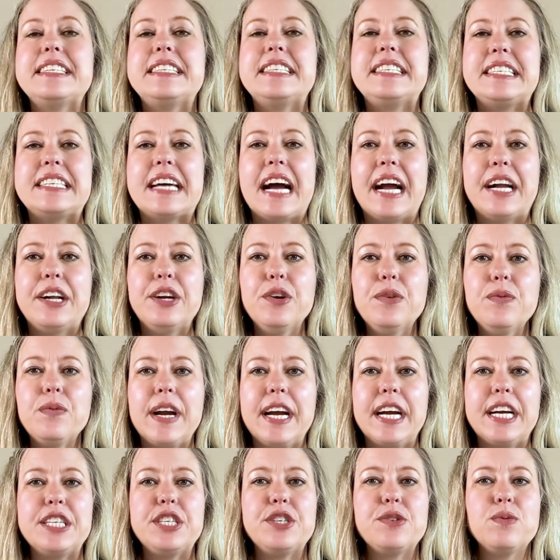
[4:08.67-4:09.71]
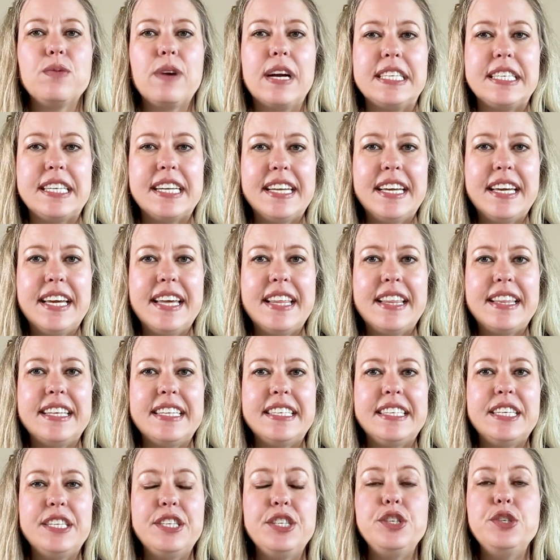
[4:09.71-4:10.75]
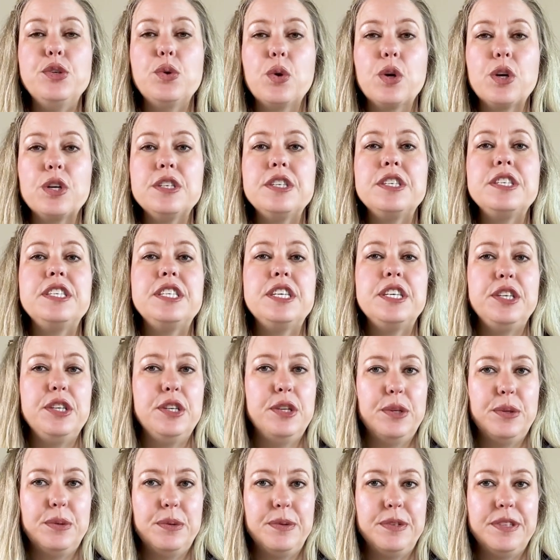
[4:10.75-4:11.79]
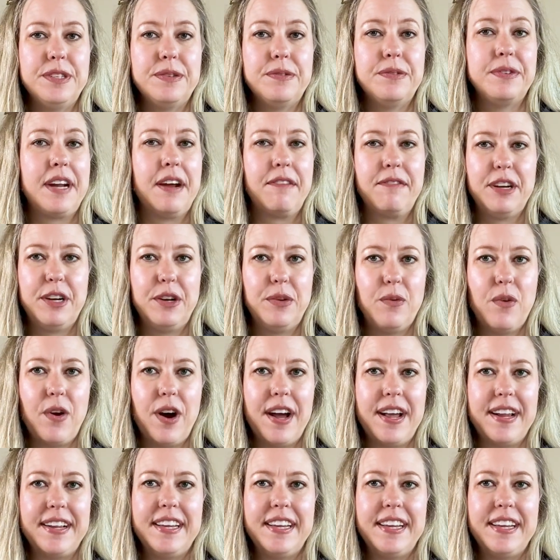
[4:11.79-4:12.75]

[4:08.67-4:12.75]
a Steiner Ranch resident, this is yours to use whenever you want.